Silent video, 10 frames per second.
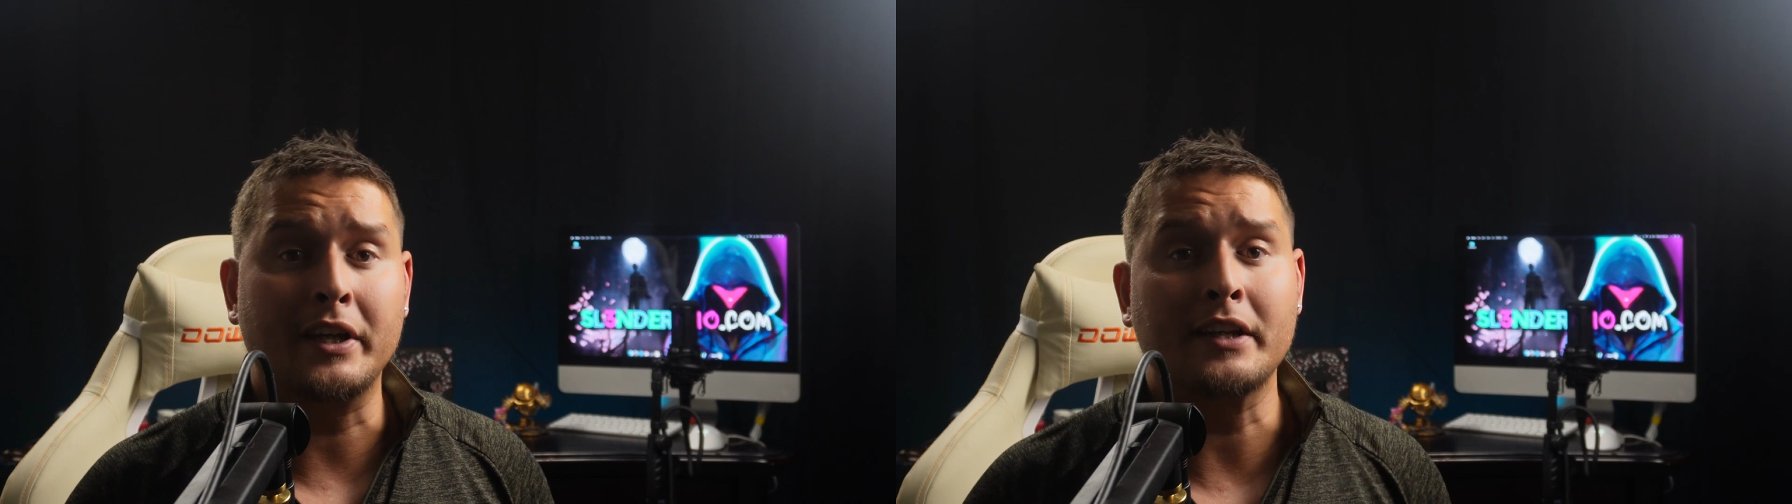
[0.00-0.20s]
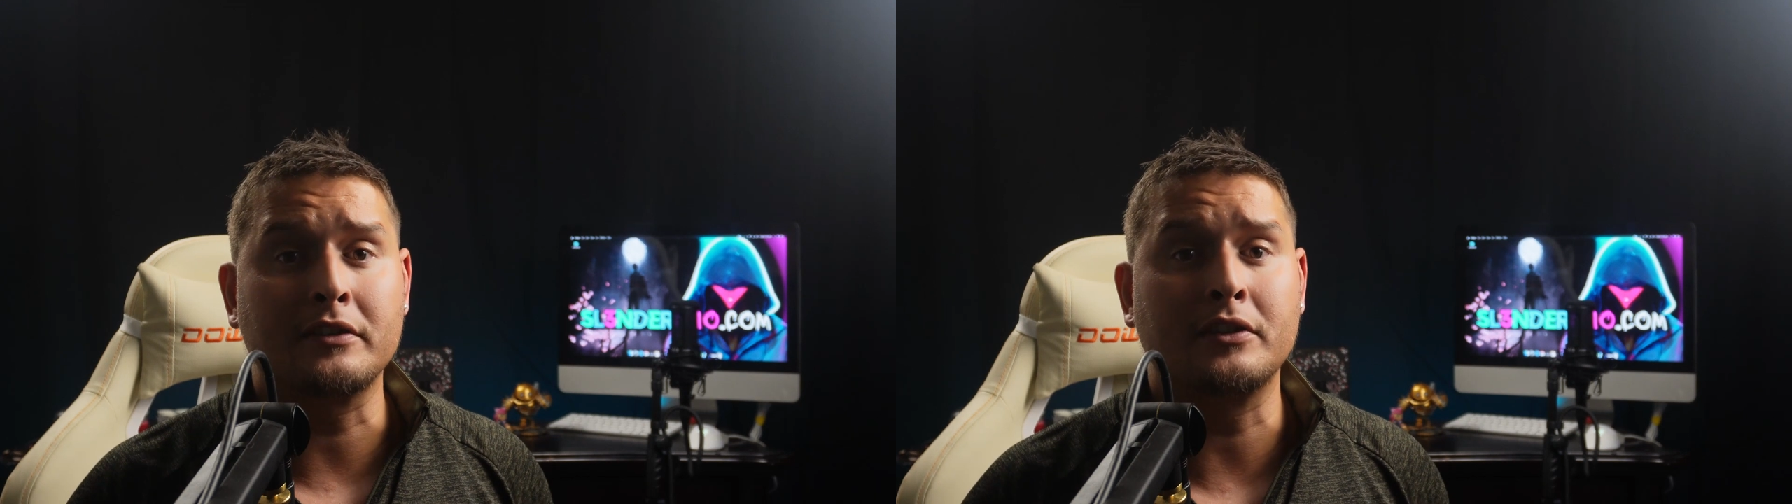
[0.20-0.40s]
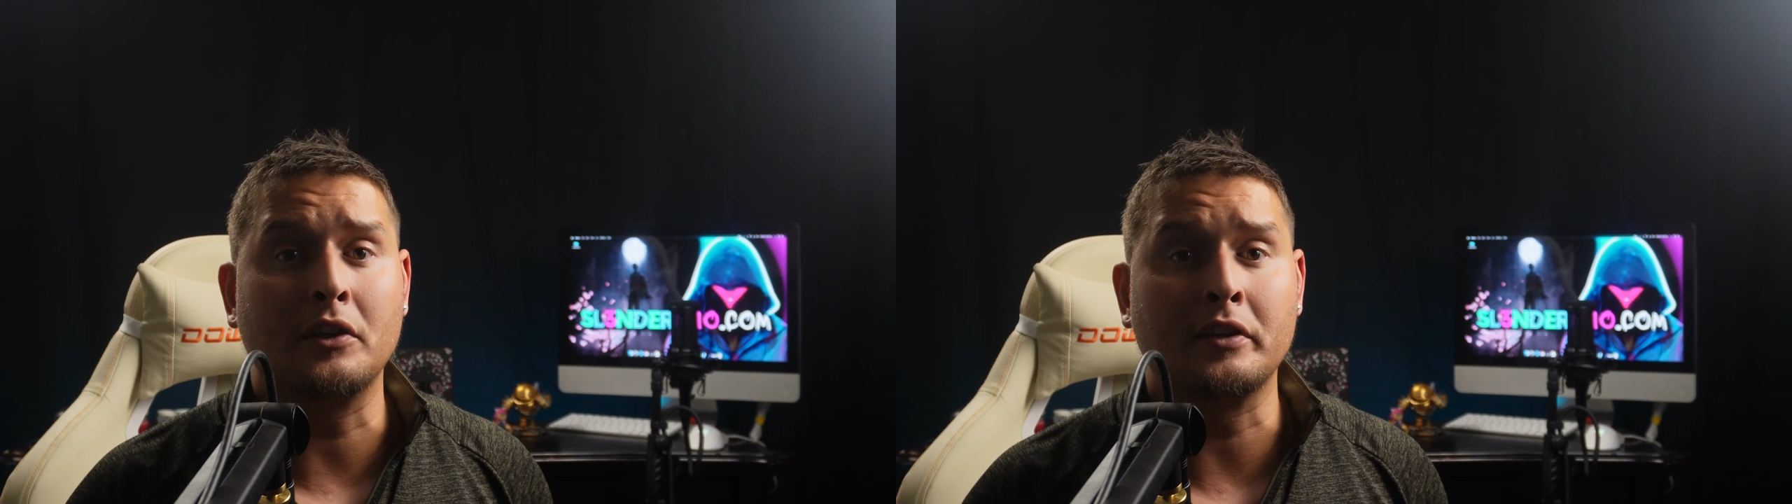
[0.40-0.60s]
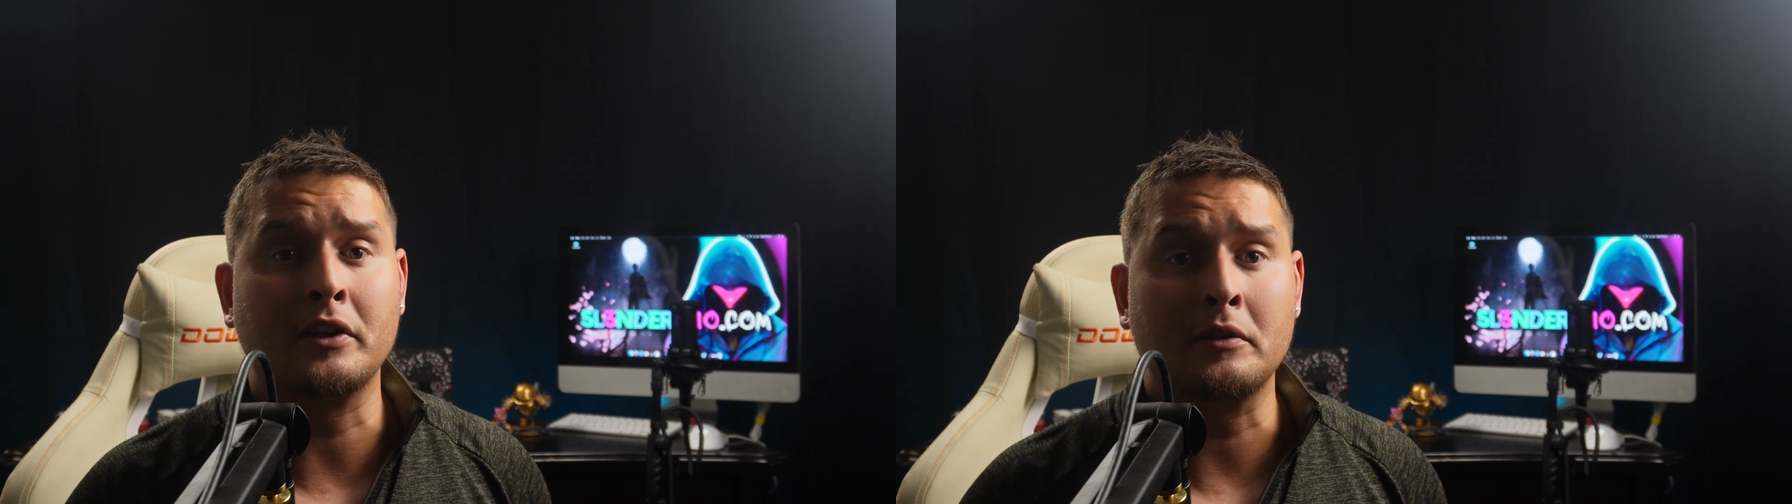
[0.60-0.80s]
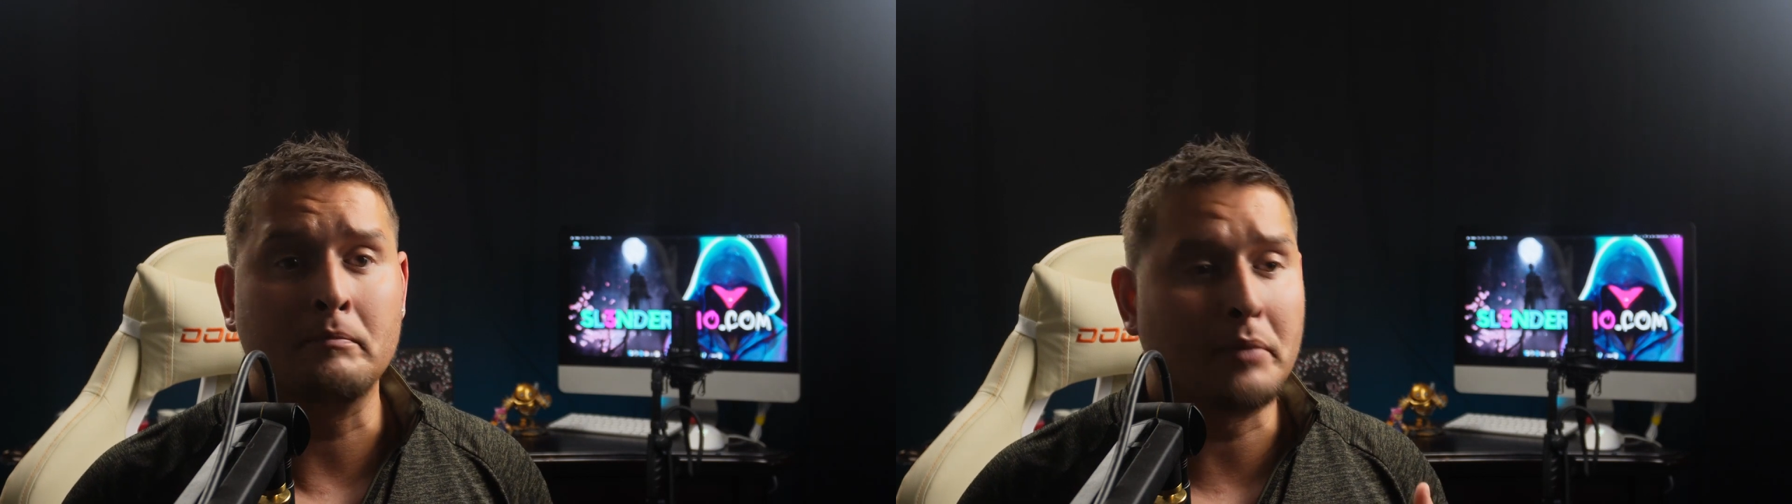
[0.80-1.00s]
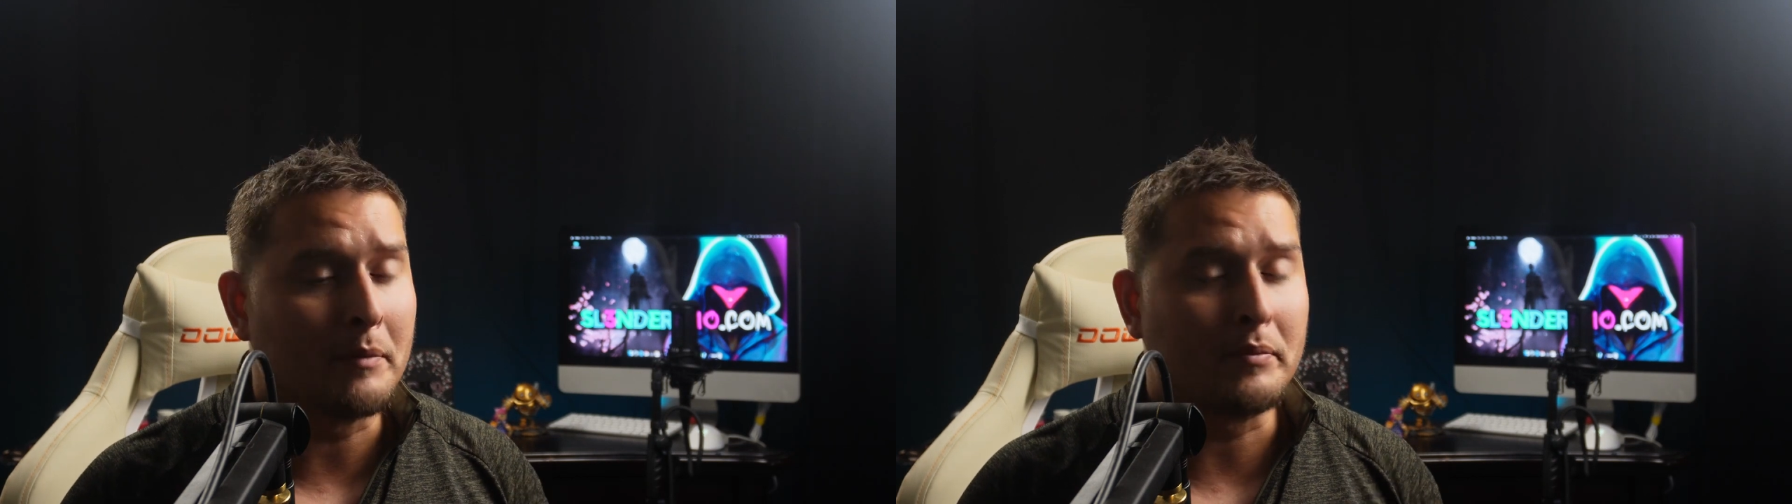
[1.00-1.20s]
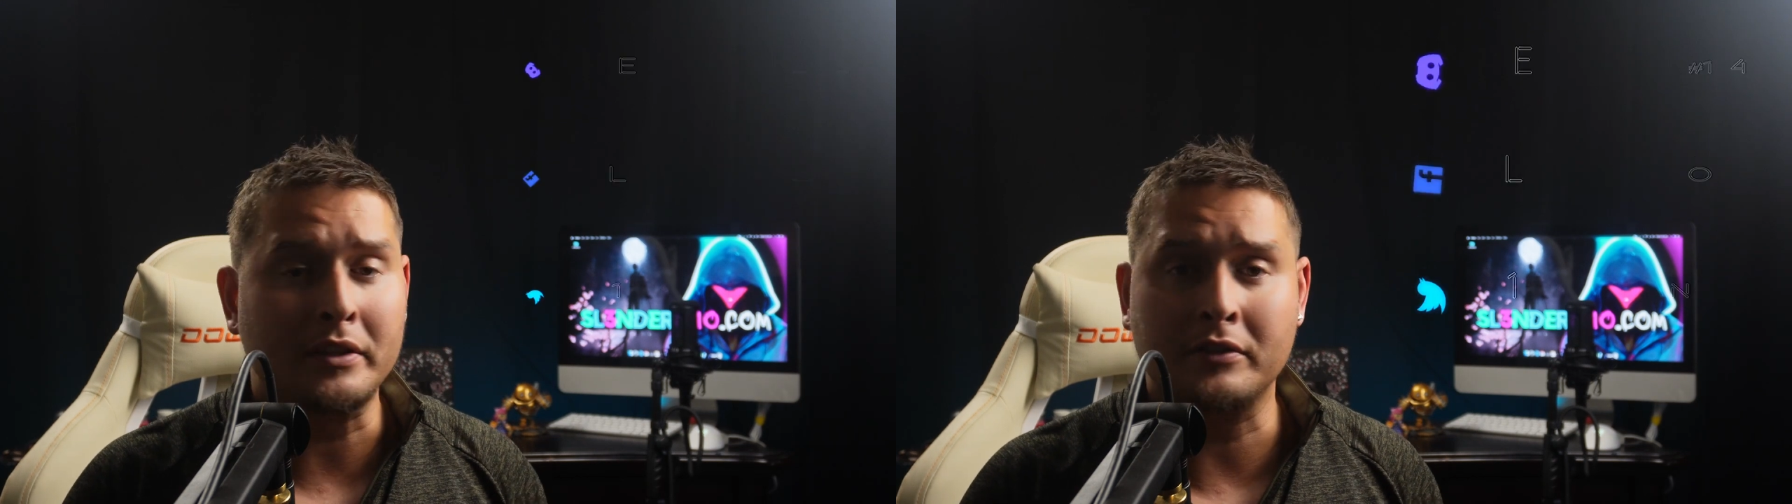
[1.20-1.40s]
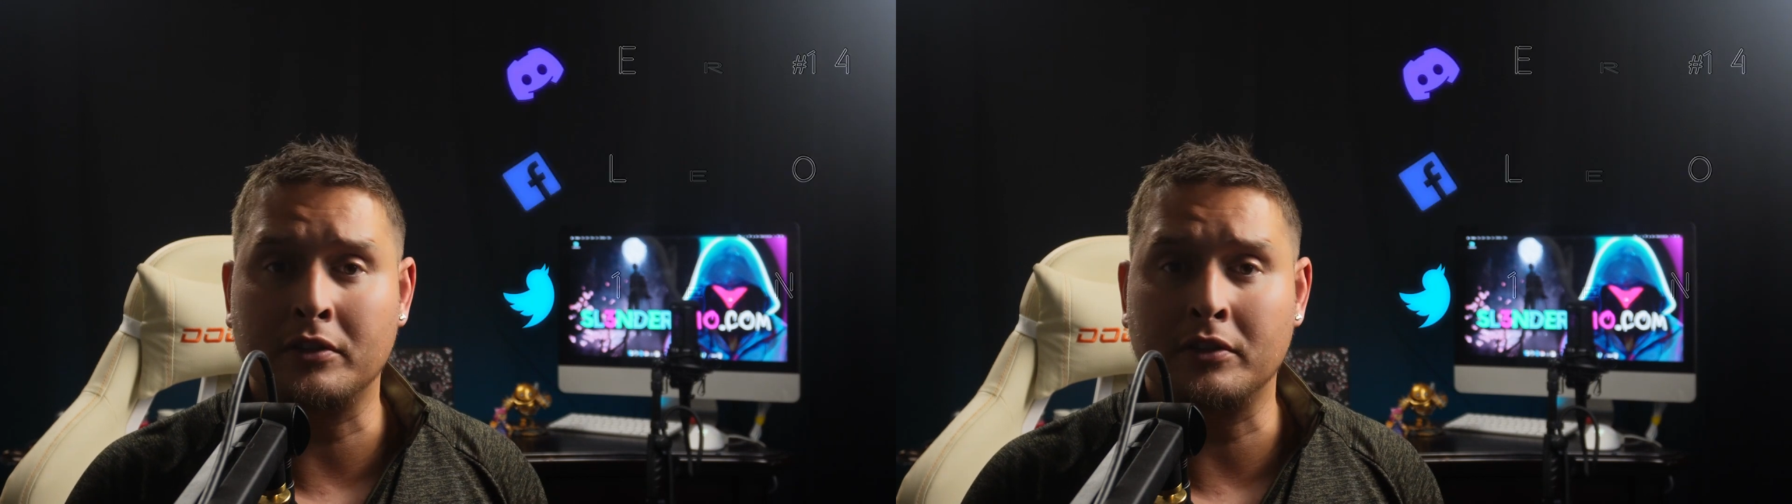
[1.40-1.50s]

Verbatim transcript: guys can go there, bump it,